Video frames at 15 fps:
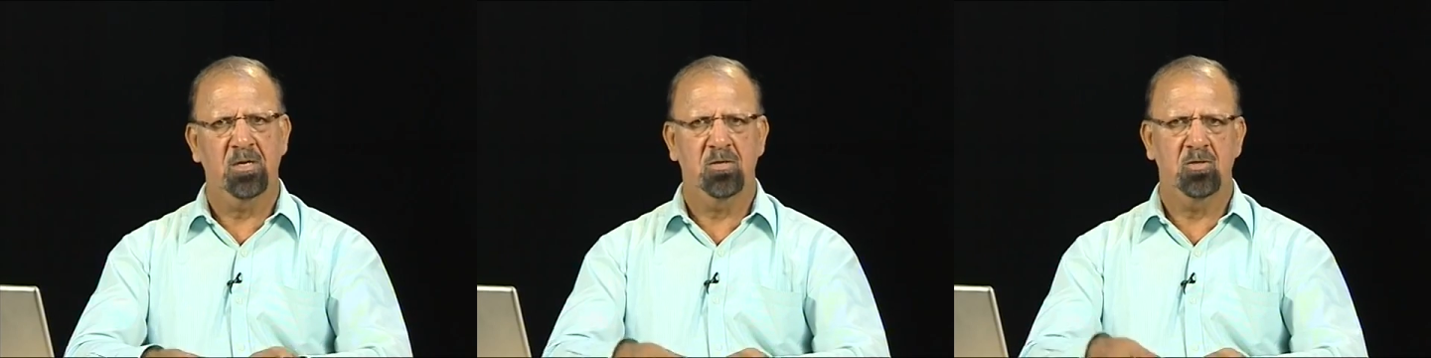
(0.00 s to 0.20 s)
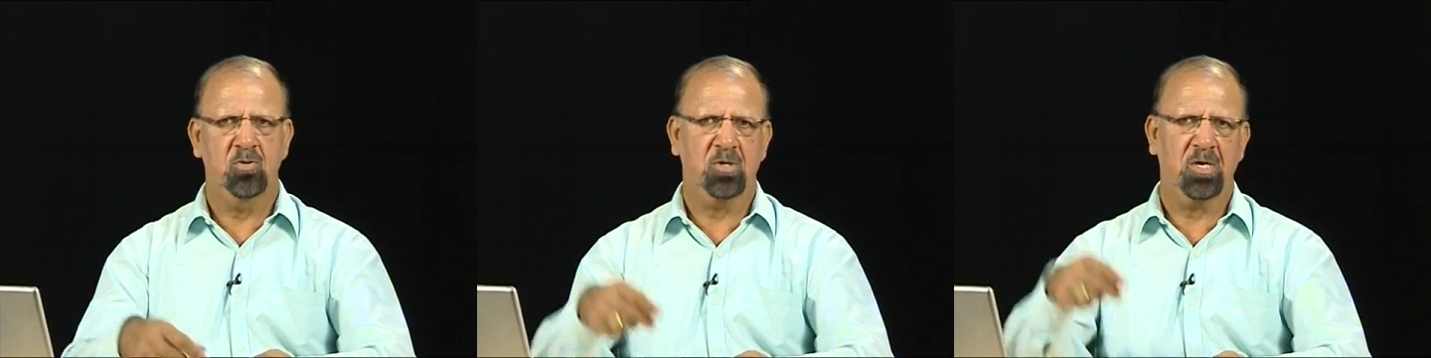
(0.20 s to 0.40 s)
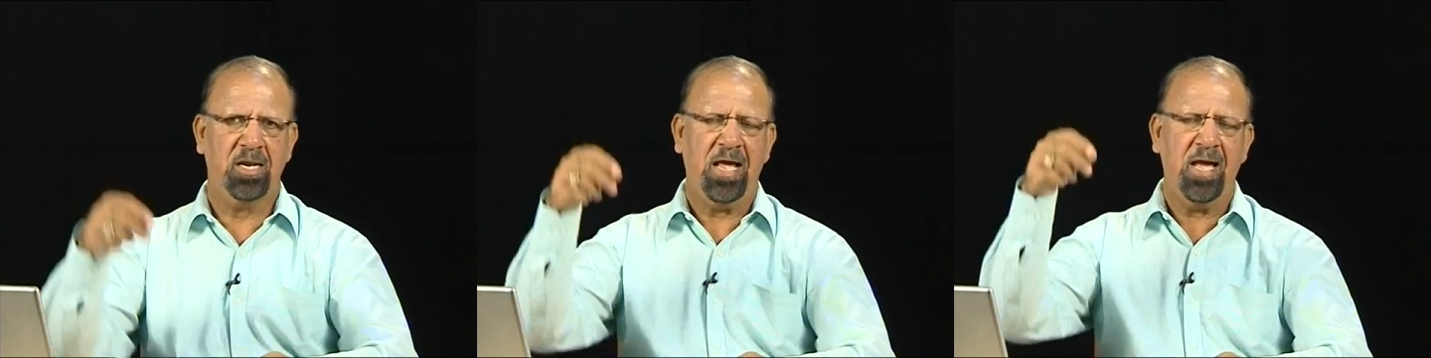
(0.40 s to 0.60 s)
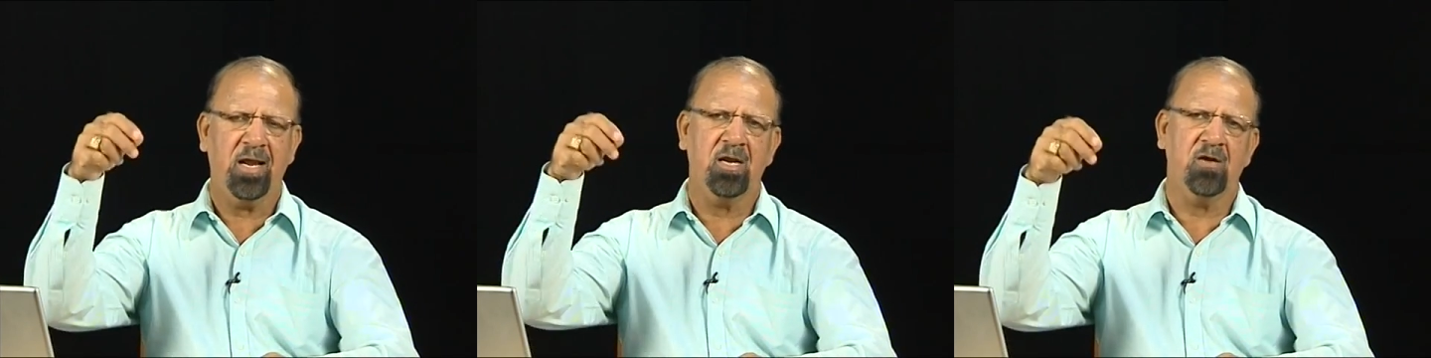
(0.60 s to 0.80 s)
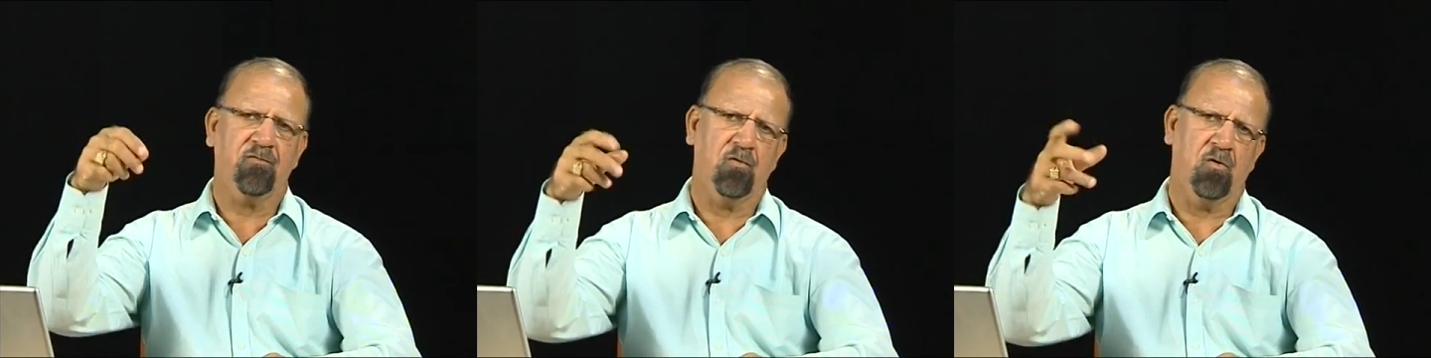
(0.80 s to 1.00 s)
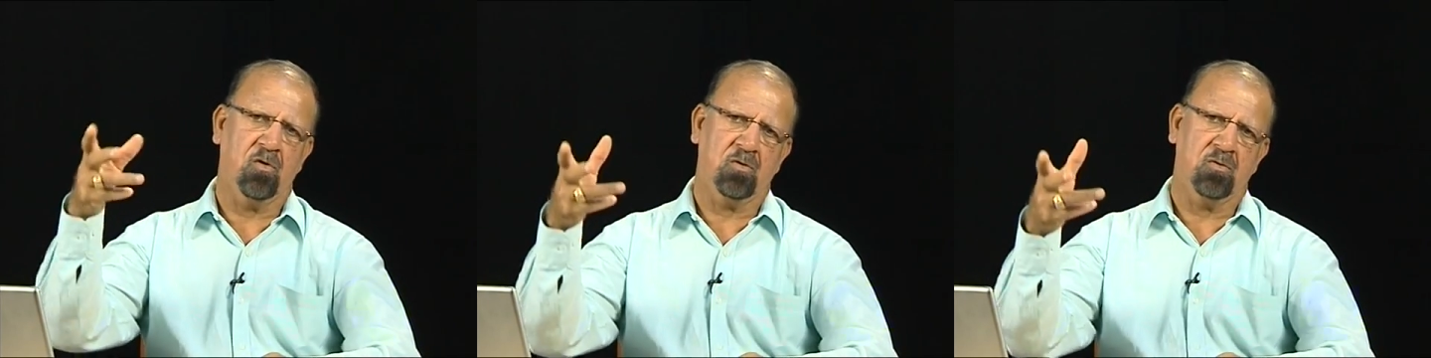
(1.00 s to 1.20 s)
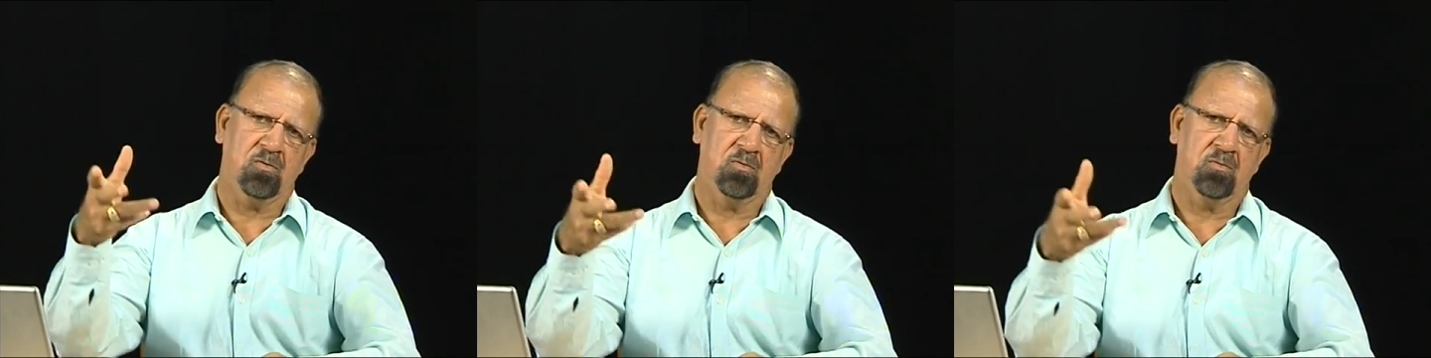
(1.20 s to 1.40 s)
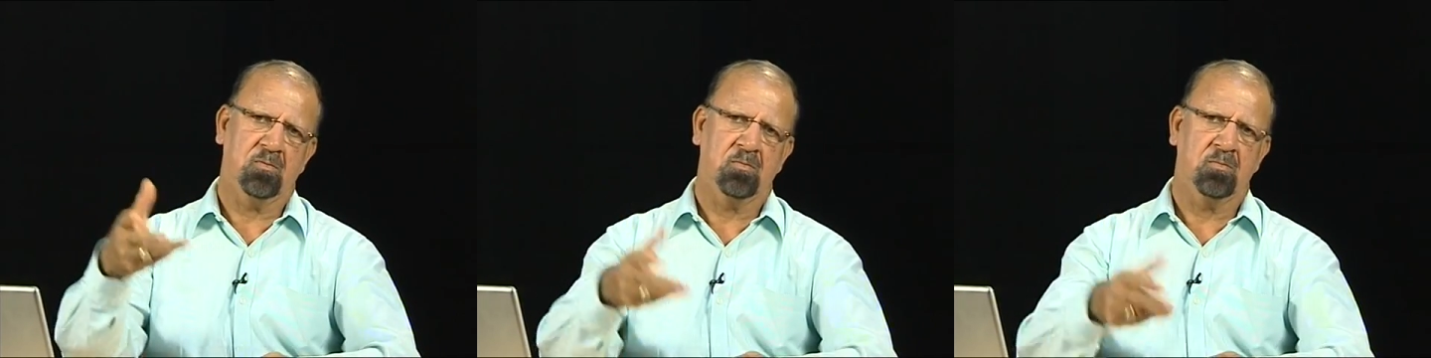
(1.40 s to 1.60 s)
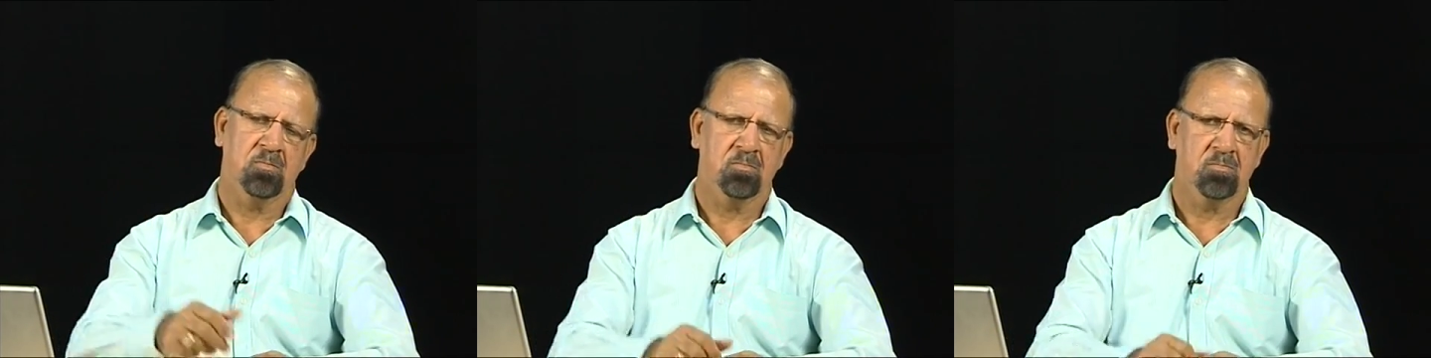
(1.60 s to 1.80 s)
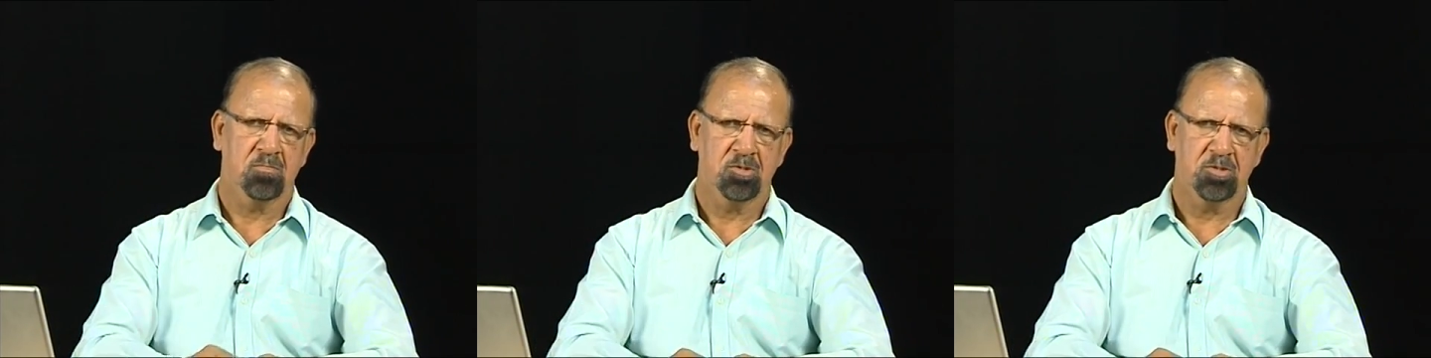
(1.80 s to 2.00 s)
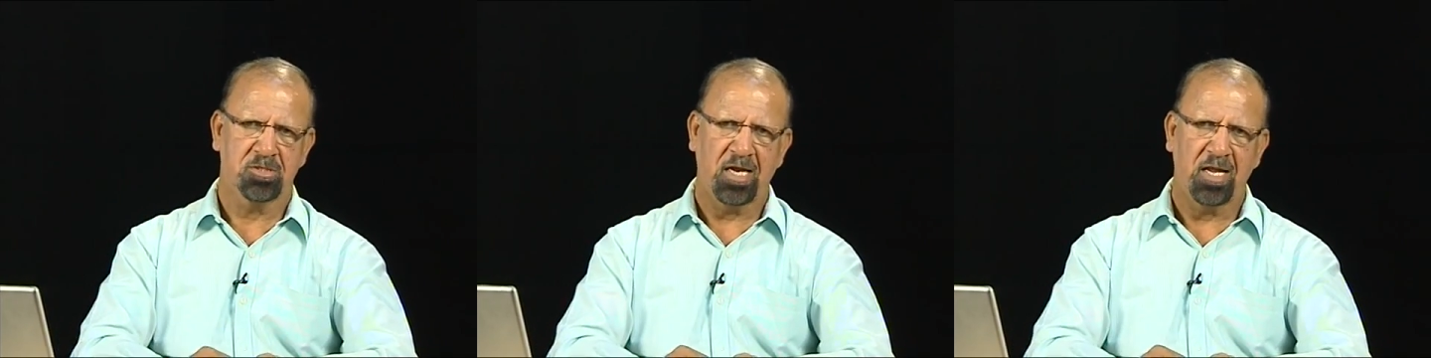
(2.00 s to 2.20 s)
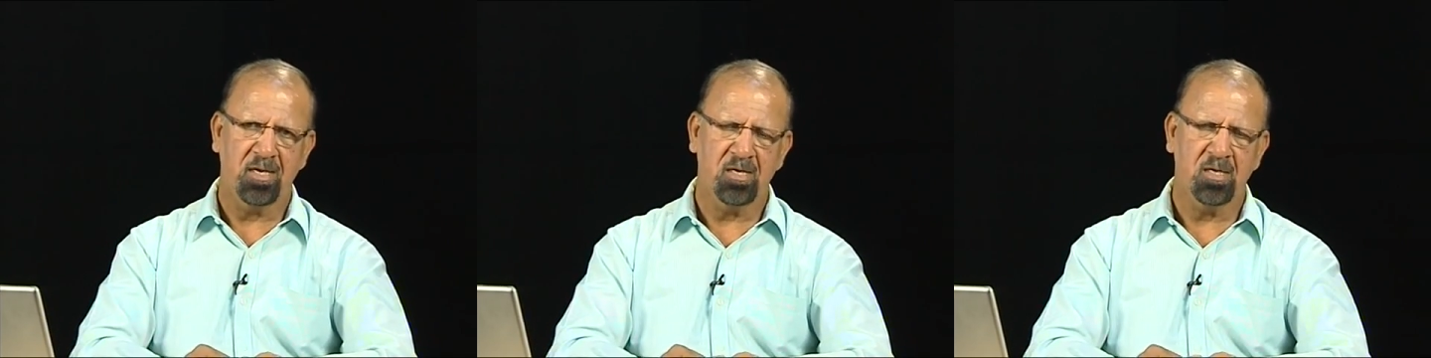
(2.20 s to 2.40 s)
You can hang it for drying